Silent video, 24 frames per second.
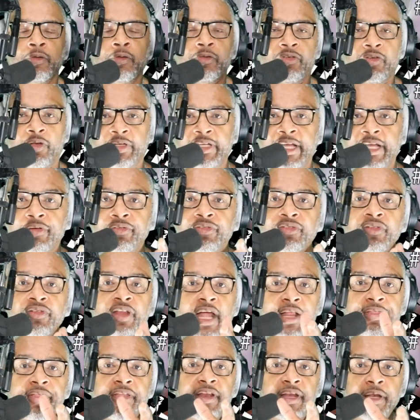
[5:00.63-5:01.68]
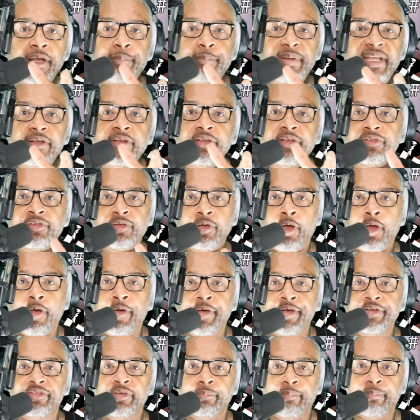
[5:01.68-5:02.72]
So there's nothing to be
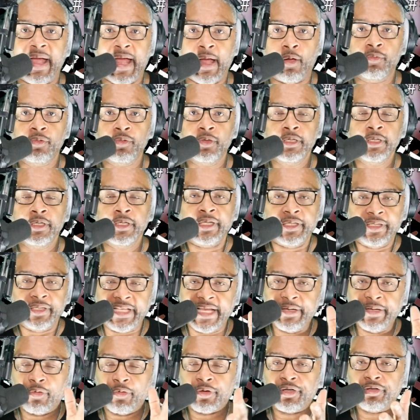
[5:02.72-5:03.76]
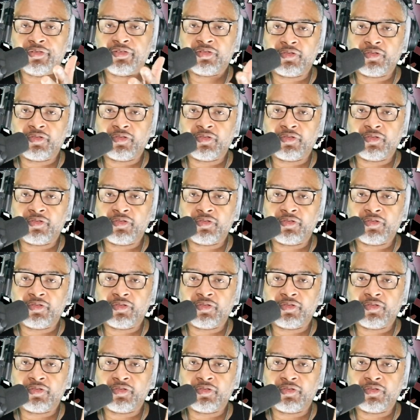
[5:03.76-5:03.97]
discouraged about. They're going to